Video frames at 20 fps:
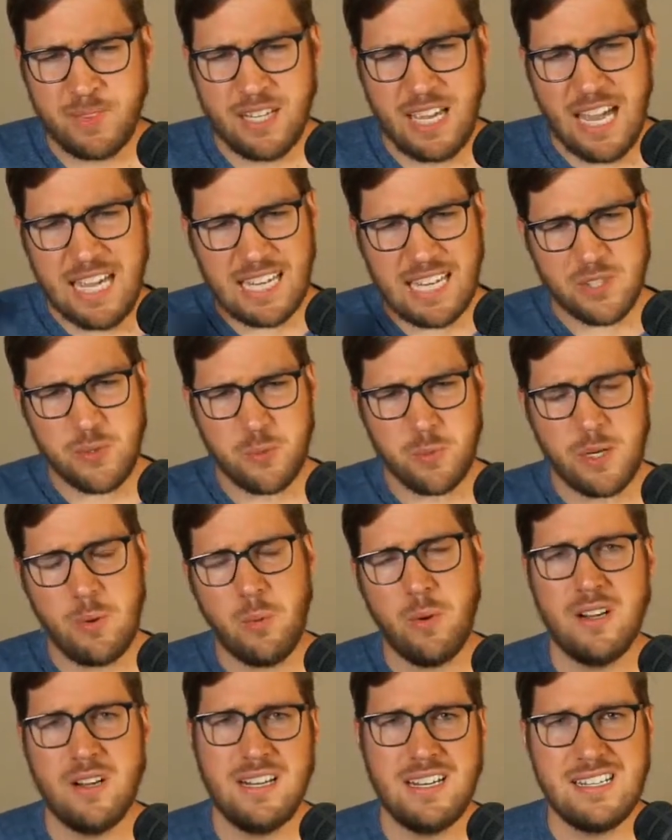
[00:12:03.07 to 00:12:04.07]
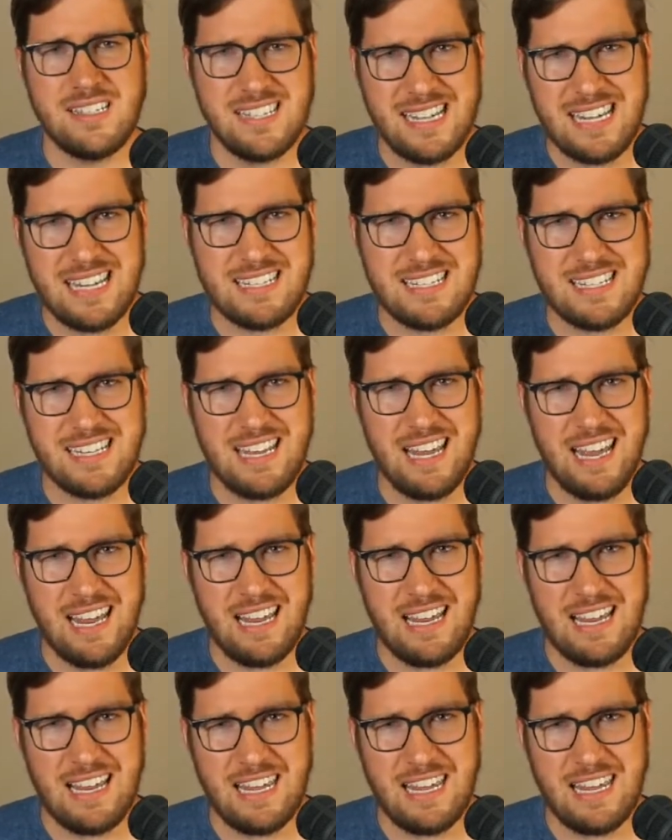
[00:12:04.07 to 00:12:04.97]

I guess what I wanted to say today